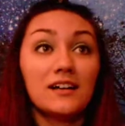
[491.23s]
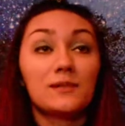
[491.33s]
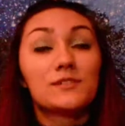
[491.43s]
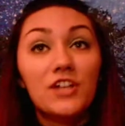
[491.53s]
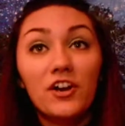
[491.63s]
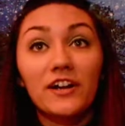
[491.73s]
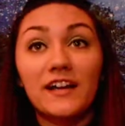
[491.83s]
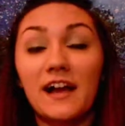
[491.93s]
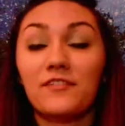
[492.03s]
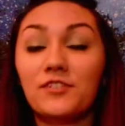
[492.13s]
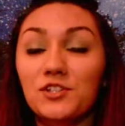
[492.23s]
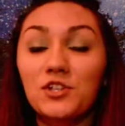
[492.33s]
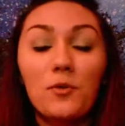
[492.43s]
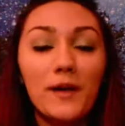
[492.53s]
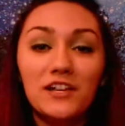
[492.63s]
Sorry, I feel so
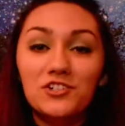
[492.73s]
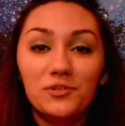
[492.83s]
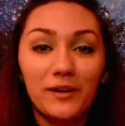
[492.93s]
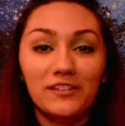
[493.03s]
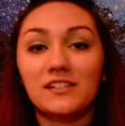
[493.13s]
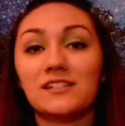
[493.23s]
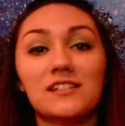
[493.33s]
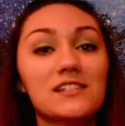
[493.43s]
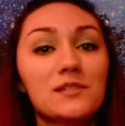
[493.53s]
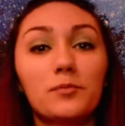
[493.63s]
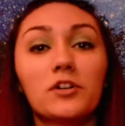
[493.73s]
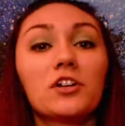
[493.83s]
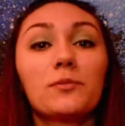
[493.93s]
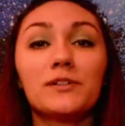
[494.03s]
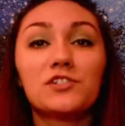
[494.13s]
passionate about this because this book could have
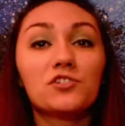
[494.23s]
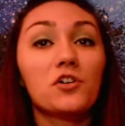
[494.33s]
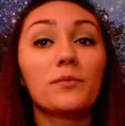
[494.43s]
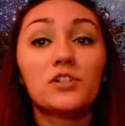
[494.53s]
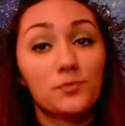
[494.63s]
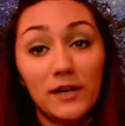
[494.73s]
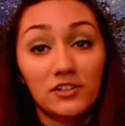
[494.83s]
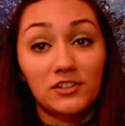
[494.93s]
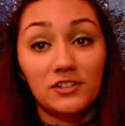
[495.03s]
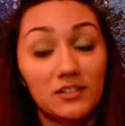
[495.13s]
been so much better.